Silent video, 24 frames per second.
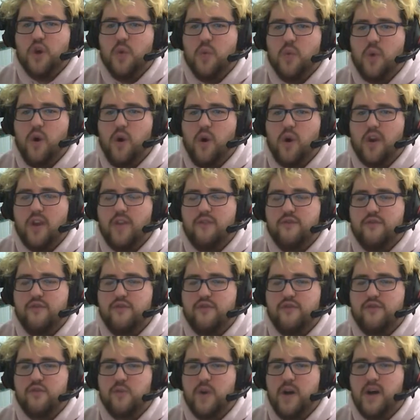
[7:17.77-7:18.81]
1 in
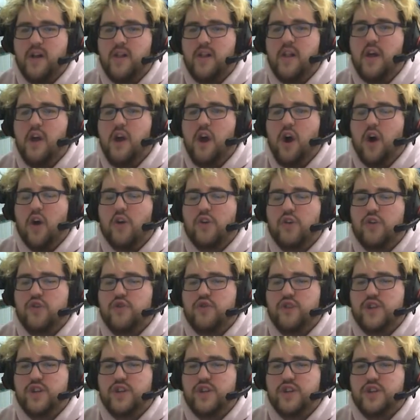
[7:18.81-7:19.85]
front as well. On
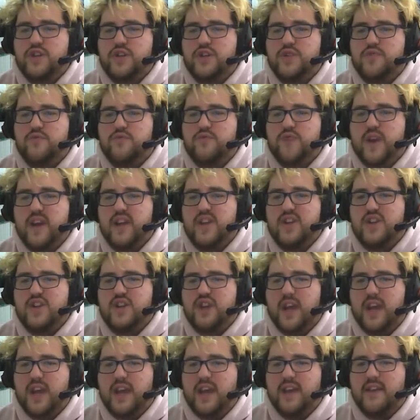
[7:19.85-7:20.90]
creatures, the range
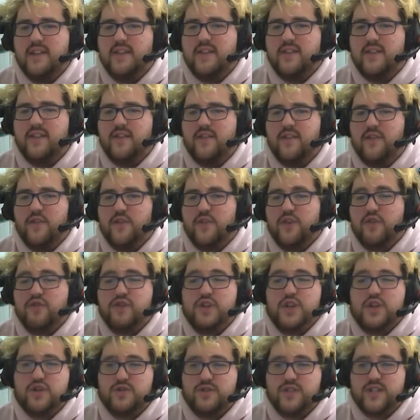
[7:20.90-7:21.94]
is for the
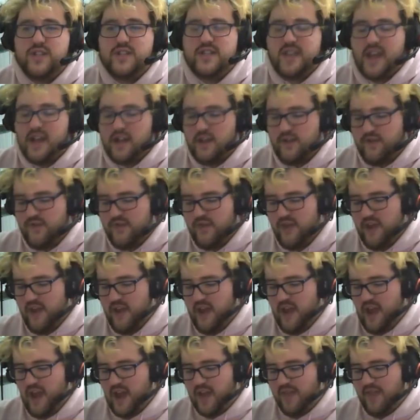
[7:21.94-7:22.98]
creature itself,
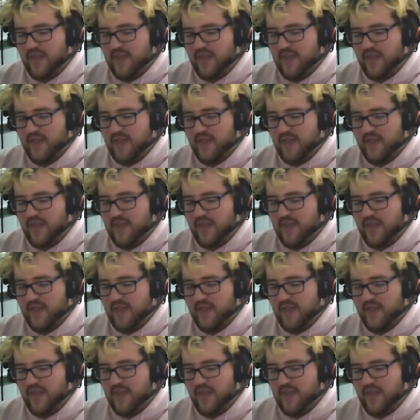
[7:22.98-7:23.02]
and